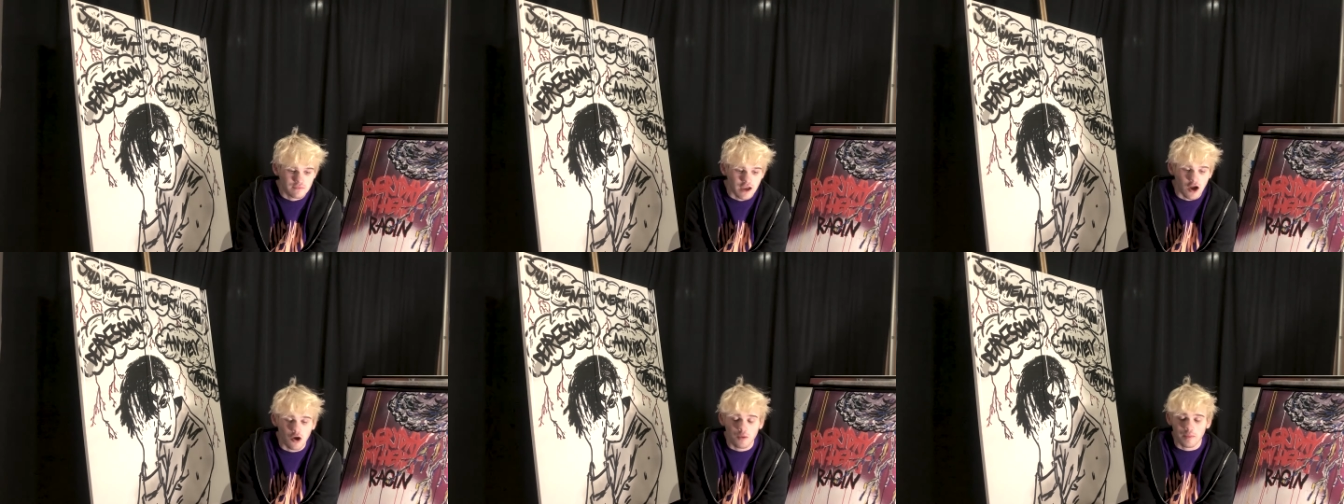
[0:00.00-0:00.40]

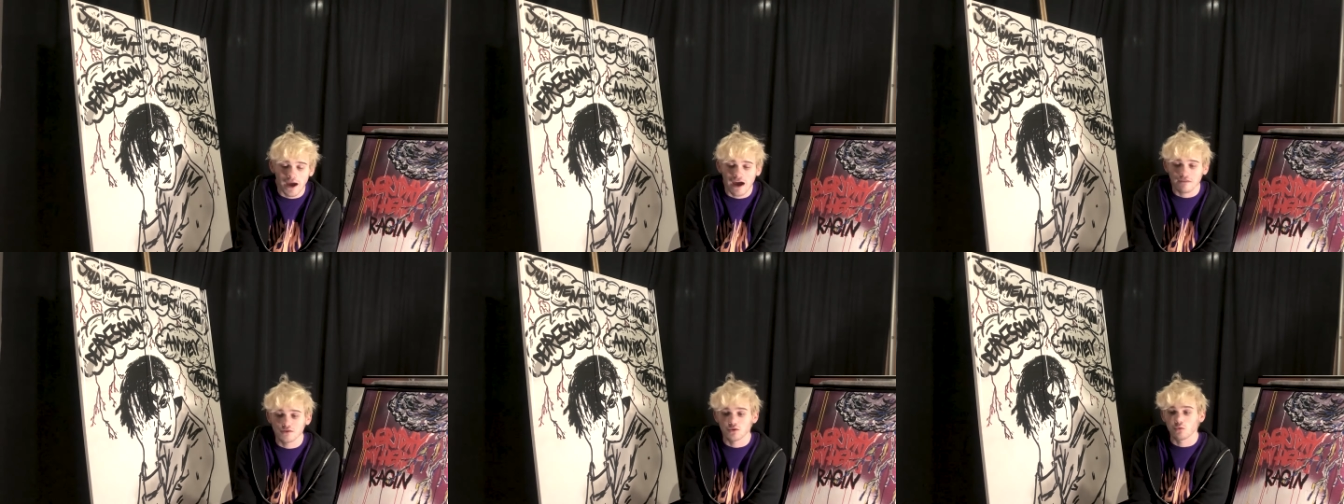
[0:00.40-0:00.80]
I hope
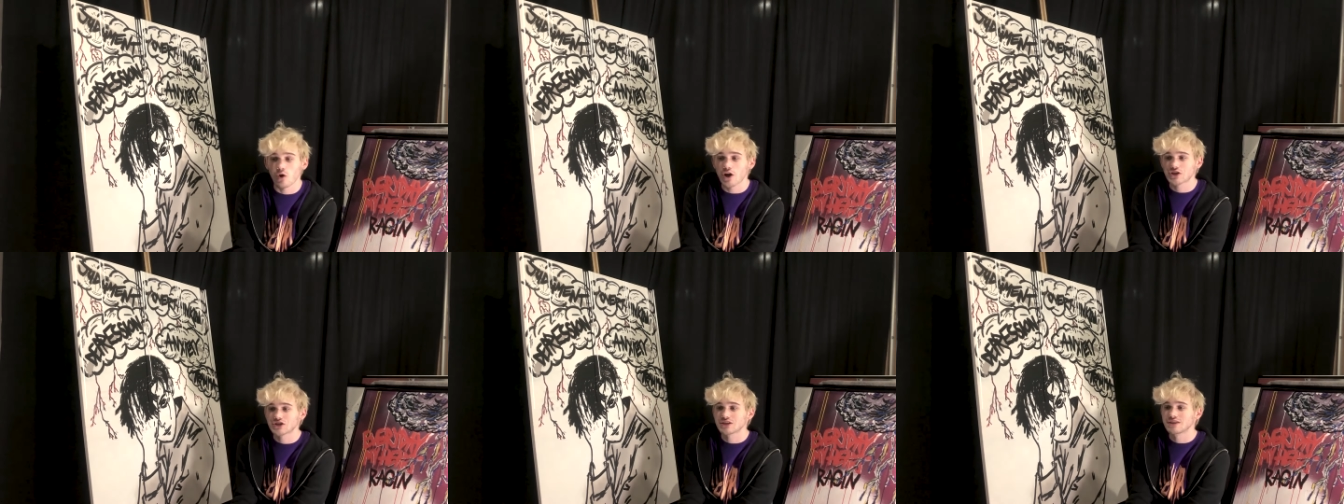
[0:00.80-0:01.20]
after
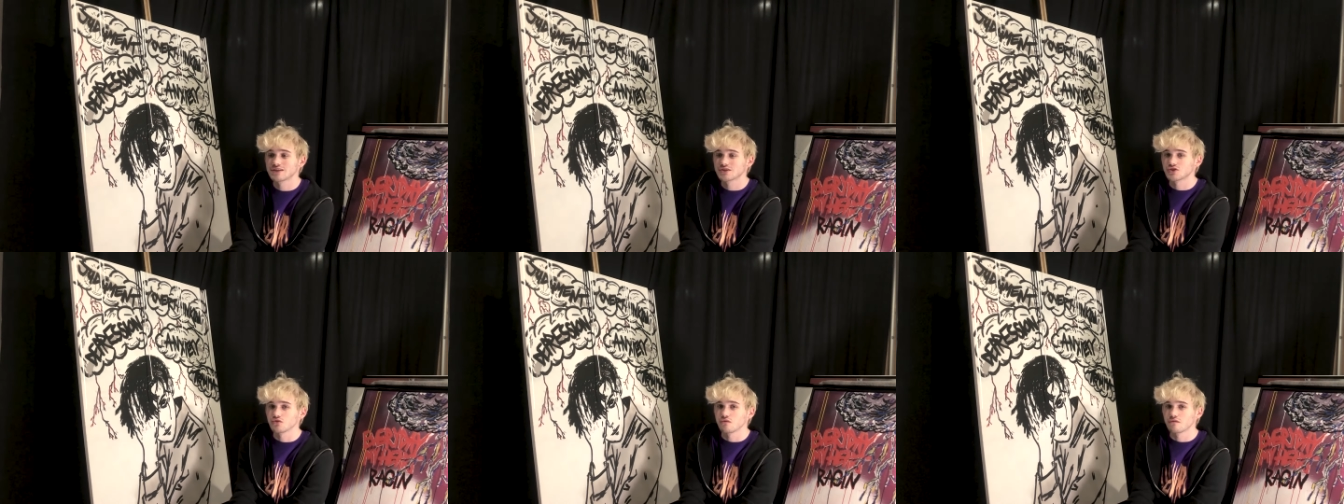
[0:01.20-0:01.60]
watching
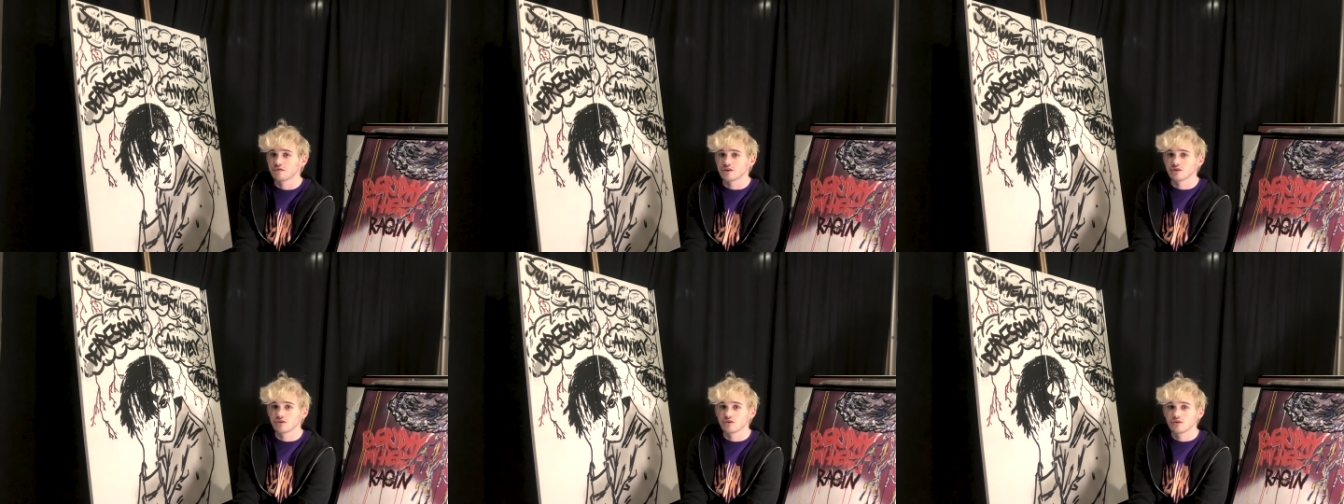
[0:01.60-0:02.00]
this you
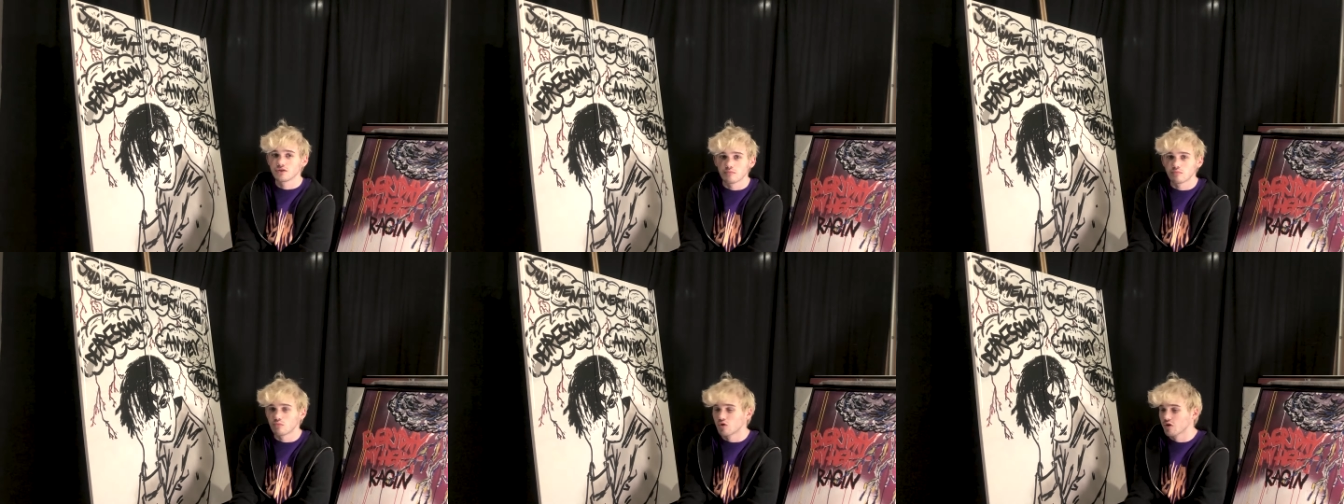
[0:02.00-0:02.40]
feel
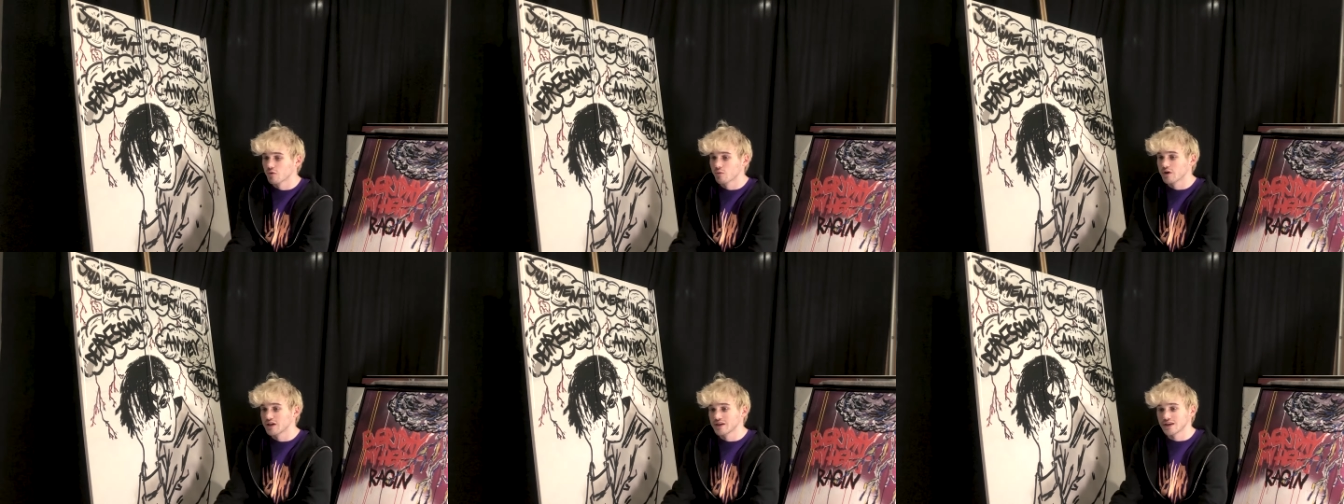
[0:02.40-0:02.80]
more
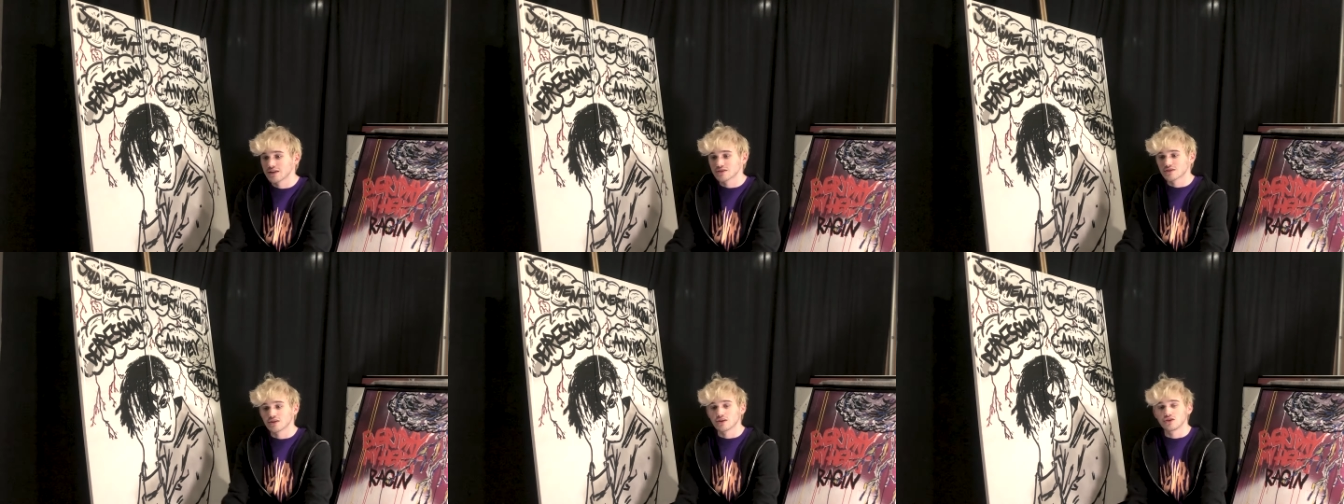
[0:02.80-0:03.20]

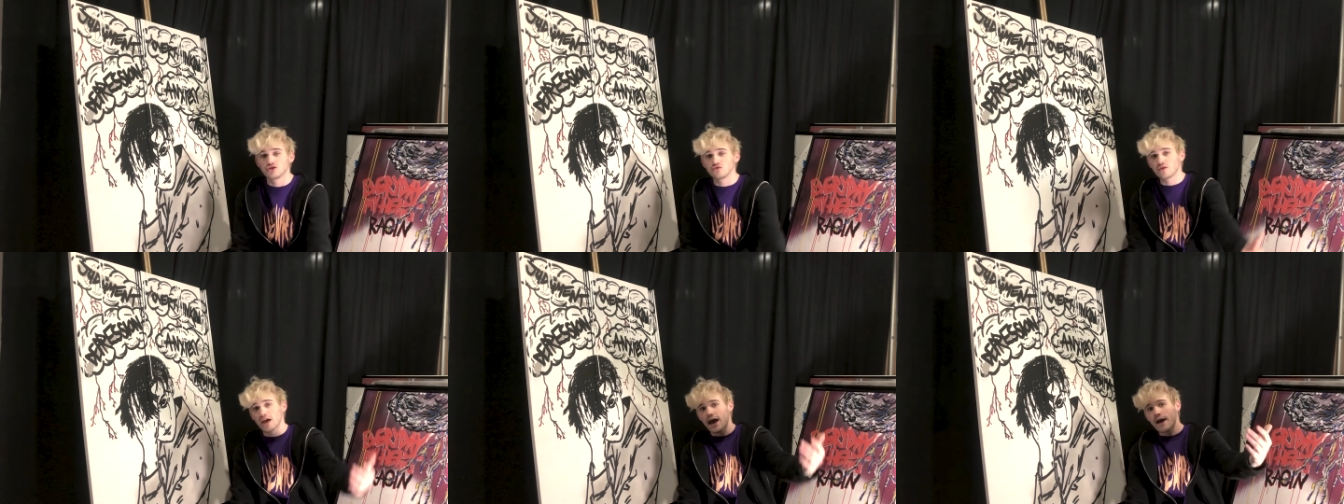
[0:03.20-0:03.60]
willing to
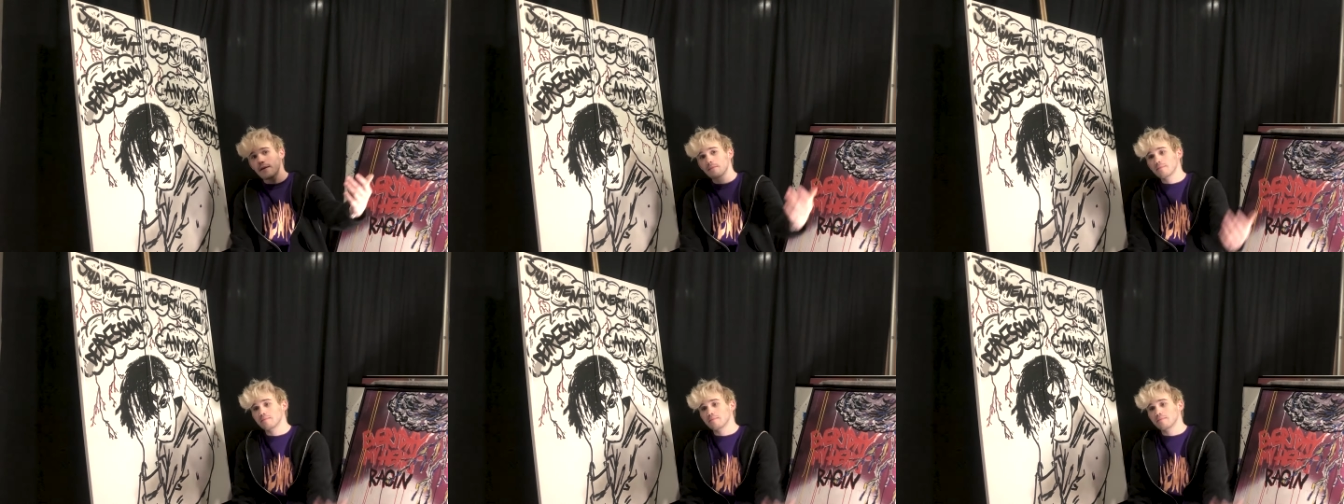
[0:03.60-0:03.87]
do that